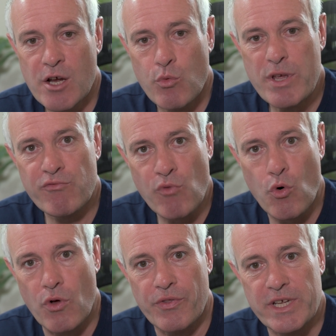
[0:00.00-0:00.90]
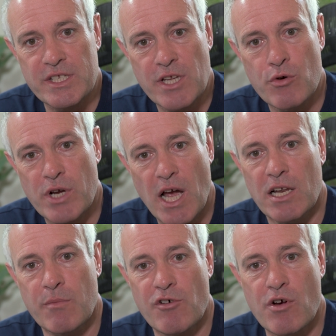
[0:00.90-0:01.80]
With RAW, there's no
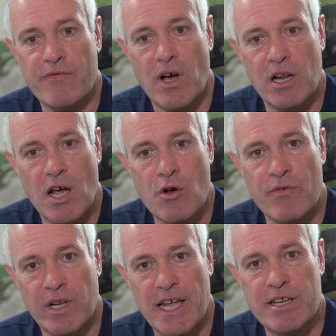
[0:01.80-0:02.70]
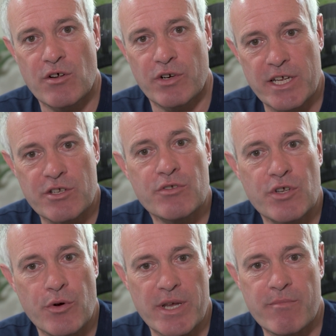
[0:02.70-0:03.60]
color profile overlaid on it and you
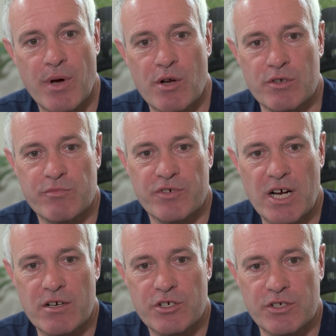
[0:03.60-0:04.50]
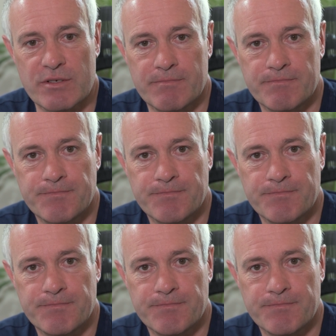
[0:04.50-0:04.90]
do it in post-production.